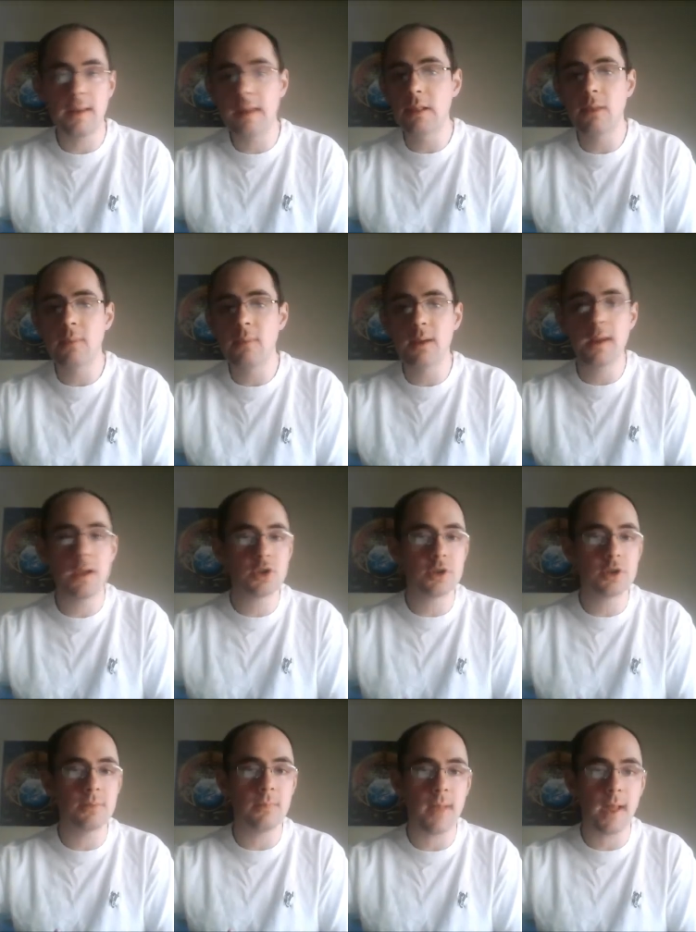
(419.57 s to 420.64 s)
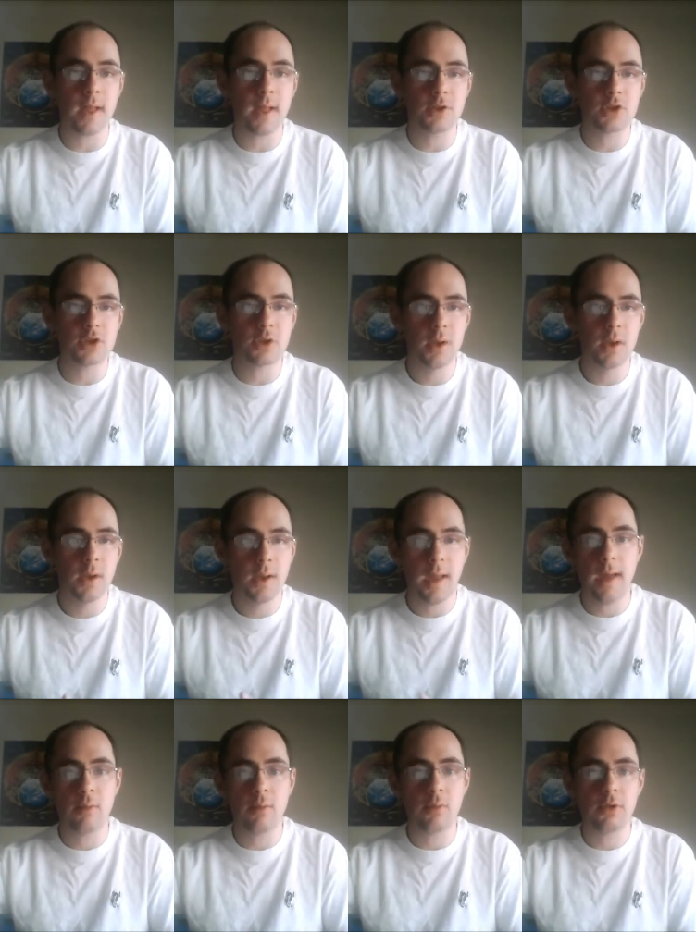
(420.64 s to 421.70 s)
elimination match at